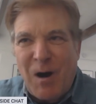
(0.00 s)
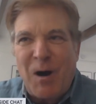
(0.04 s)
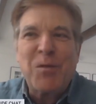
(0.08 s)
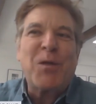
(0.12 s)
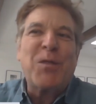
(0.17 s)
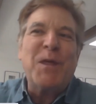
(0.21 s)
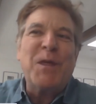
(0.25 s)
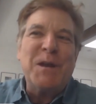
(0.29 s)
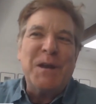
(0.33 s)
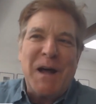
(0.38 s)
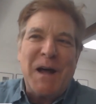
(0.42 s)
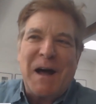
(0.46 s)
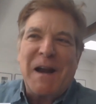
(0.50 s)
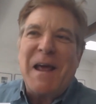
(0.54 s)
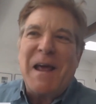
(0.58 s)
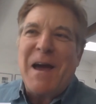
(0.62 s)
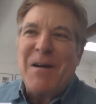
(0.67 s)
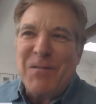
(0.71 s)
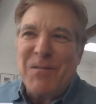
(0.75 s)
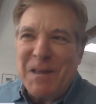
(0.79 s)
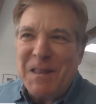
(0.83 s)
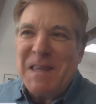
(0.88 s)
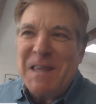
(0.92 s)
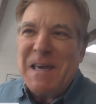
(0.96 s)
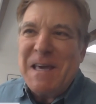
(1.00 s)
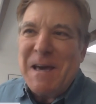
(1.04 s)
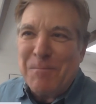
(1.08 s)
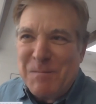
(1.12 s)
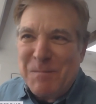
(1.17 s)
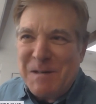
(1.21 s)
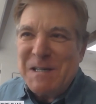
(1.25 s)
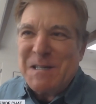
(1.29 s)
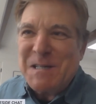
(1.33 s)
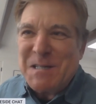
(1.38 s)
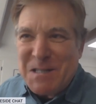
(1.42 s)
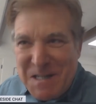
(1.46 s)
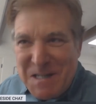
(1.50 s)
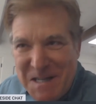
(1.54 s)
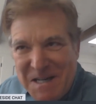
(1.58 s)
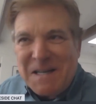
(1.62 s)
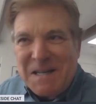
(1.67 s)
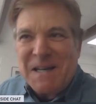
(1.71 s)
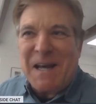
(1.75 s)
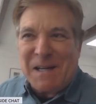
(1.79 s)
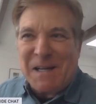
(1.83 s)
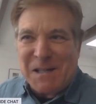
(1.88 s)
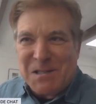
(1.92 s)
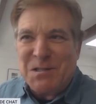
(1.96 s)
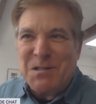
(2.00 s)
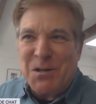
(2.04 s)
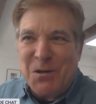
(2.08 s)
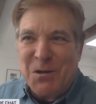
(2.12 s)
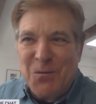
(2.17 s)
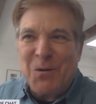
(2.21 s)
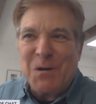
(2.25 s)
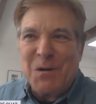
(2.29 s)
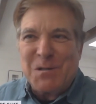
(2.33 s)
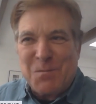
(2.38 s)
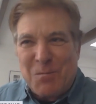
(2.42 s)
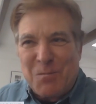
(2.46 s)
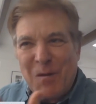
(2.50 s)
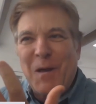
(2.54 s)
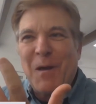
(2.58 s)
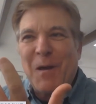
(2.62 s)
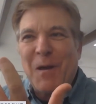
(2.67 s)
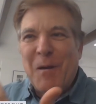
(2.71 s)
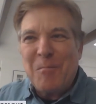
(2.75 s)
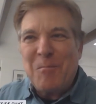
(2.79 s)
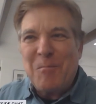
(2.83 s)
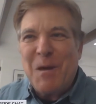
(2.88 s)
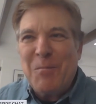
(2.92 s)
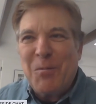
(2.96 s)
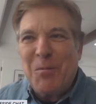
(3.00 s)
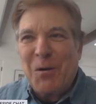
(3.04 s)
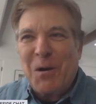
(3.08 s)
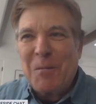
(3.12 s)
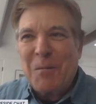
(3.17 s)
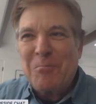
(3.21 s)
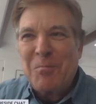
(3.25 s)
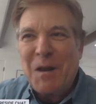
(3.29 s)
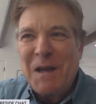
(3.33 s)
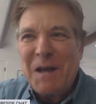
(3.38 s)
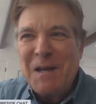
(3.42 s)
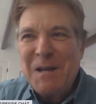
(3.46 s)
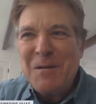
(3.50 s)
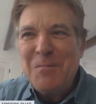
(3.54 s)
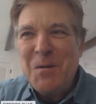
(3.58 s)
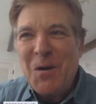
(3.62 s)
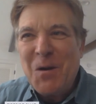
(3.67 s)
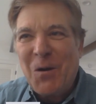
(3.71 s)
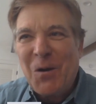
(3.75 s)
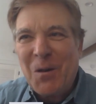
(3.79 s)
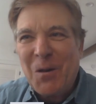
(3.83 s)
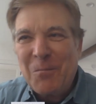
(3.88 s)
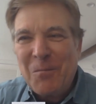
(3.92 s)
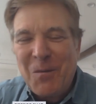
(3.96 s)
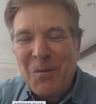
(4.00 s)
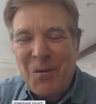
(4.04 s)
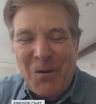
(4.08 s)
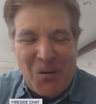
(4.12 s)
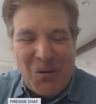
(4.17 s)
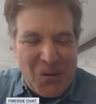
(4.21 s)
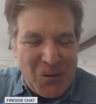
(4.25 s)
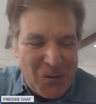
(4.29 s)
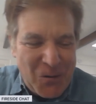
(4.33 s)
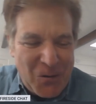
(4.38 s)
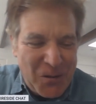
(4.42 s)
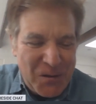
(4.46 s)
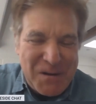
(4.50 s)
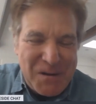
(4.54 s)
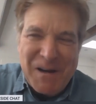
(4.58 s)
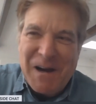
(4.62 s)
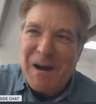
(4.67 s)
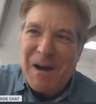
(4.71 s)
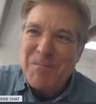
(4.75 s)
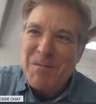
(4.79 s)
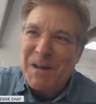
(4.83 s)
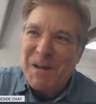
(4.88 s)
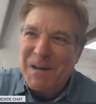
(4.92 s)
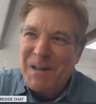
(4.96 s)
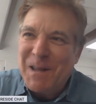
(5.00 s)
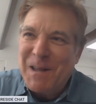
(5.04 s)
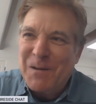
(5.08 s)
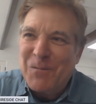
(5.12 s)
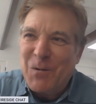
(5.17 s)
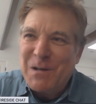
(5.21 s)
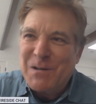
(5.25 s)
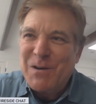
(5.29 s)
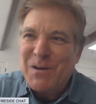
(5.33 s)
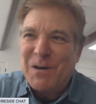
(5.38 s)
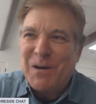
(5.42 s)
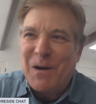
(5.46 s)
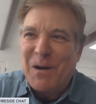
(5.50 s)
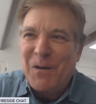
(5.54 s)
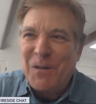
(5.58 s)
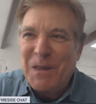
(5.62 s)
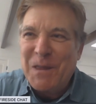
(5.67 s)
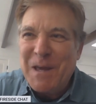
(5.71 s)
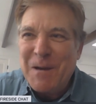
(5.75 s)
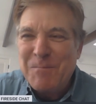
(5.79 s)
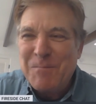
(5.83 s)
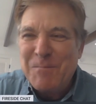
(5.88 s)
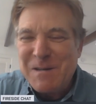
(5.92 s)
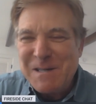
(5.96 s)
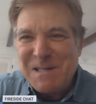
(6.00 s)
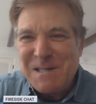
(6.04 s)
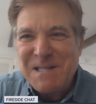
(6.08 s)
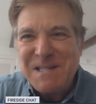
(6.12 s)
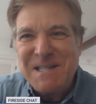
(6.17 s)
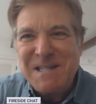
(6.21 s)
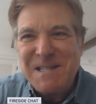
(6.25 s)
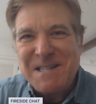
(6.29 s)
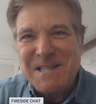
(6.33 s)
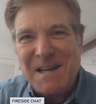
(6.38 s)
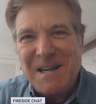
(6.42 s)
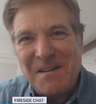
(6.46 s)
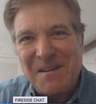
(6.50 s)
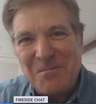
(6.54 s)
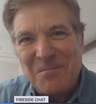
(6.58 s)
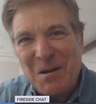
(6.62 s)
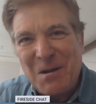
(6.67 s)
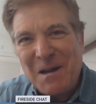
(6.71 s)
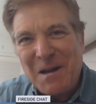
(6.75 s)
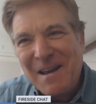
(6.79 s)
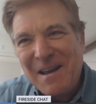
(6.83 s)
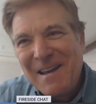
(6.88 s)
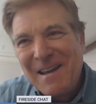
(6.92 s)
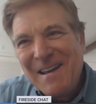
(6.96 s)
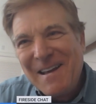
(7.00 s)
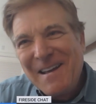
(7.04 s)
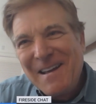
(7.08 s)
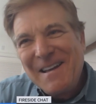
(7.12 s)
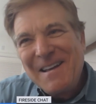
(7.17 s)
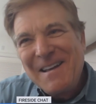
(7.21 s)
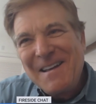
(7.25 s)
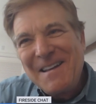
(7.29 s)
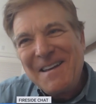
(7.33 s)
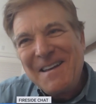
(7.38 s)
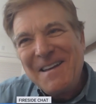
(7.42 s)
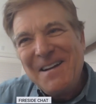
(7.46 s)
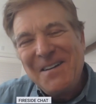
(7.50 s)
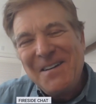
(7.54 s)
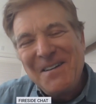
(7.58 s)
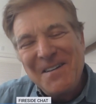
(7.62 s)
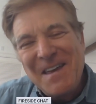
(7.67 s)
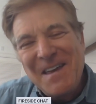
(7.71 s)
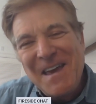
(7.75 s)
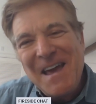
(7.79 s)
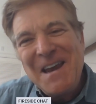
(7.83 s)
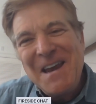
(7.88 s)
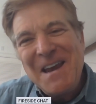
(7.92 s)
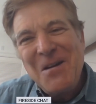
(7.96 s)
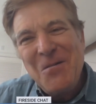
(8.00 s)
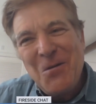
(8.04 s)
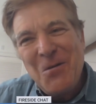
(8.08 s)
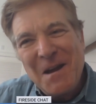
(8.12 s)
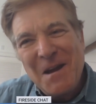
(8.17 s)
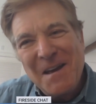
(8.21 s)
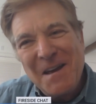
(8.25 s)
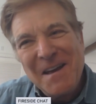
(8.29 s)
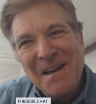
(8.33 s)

Other than not having the empty seat next to you, which people complain to me all the time that we took all the empty seats out. But anyway.